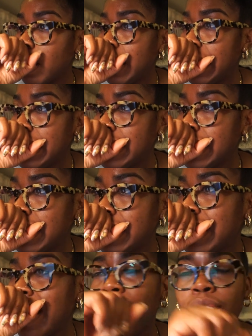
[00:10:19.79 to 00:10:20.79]
And
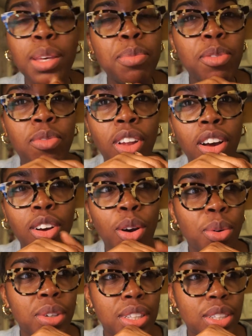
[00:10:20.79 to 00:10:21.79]
uh, yeah, I'll keep the vlog
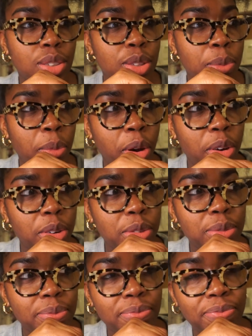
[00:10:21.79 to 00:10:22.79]
going till
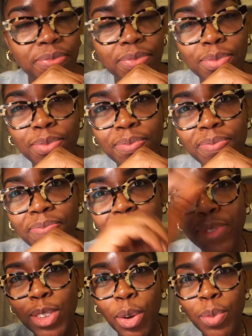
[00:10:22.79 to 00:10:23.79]
tomorrow.
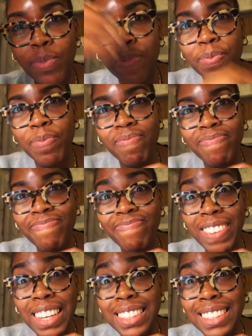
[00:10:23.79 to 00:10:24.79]
So,
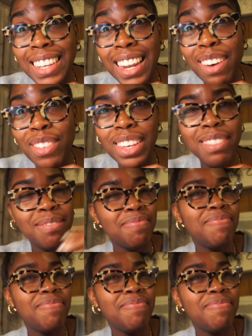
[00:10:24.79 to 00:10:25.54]
c'est la vie.